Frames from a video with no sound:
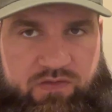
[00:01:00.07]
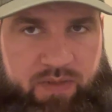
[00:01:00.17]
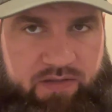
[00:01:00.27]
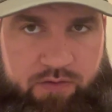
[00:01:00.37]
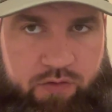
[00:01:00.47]

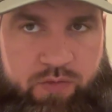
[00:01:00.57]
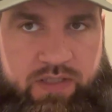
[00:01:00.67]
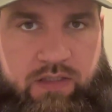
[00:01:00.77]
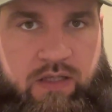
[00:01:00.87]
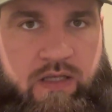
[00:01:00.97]
by the
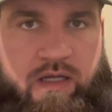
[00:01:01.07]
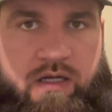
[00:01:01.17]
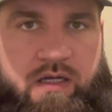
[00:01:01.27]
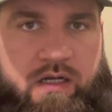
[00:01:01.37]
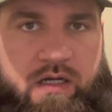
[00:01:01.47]
doing.
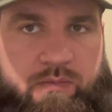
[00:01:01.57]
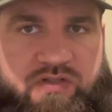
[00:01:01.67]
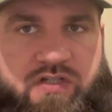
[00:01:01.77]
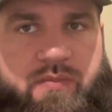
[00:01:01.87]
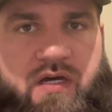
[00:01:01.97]
I'm
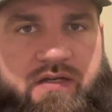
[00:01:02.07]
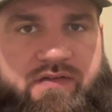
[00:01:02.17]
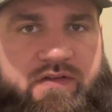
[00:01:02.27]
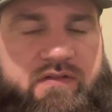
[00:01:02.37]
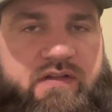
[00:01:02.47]
just going to be
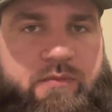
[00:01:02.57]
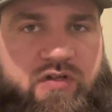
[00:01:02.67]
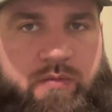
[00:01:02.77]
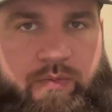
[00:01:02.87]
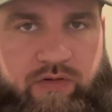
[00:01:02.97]
honest. Stop
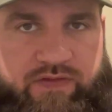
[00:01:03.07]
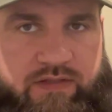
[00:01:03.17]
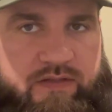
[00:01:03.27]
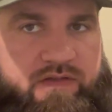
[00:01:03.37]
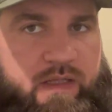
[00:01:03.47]
trying to be
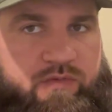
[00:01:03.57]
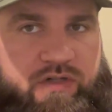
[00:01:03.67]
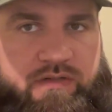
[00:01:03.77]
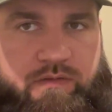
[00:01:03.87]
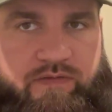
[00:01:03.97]
perfect. Stop
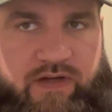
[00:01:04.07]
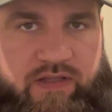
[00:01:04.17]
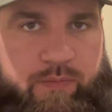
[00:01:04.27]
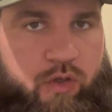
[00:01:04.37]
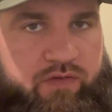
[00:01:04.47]
trying to
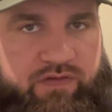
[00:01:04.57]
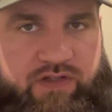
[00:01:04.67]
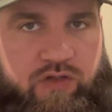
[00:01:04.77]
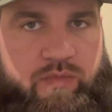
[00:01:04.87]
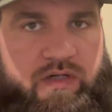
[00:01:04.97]
find the perfect
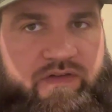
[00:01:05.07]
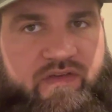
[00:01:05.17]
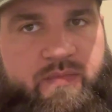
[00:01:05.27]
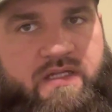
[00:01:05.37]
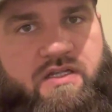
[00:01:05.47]
video, because
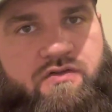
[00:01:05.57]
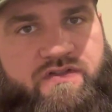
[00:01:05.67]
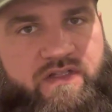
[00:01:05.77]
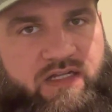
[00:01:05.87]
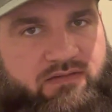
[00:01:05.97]
in the beginning
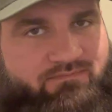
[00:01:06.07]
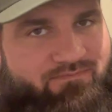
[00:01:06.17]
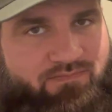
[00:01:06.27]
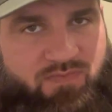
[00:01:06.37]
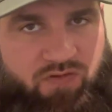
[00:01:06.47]

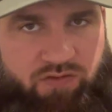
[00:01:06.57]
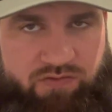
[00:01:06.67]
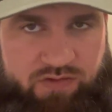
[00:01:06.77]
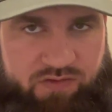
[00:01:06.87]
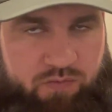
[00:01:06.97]
you're
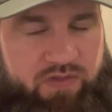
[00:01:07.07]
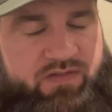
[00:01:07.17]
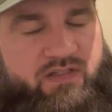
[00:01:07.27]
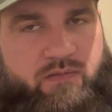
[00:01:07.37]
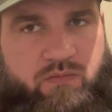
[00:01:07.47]
just
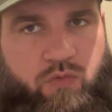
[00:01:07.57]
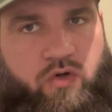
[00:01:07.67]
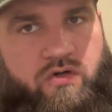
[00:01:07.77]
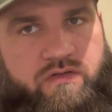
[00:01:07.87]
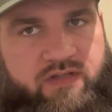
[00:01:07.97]
wasting
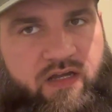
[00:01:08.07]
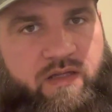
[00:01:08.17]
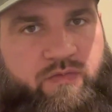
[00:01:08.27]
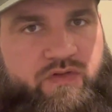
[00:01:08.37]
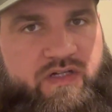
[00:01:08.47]
more
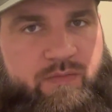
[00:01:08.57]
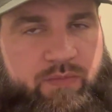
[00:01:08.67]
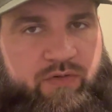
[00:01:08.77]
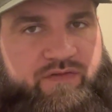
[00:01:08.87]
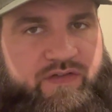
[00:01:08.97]
time trying to be
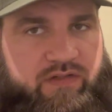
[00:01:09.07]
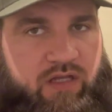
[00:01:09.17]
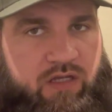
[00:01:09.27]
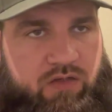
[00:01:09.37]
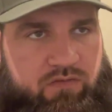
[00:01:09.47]
perfect
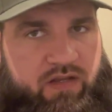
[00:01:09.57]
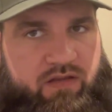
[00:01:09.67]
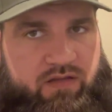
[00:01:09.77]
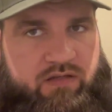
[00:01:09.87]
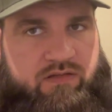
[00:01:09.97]

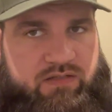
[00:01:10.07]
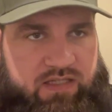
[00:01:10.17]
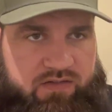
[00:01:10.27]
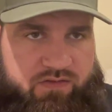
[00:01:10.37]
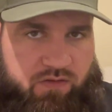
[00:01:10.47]
rather than
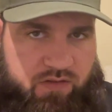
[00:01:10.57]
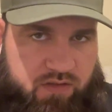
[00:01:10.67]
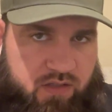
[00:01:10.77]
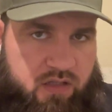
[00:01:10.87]
getting started.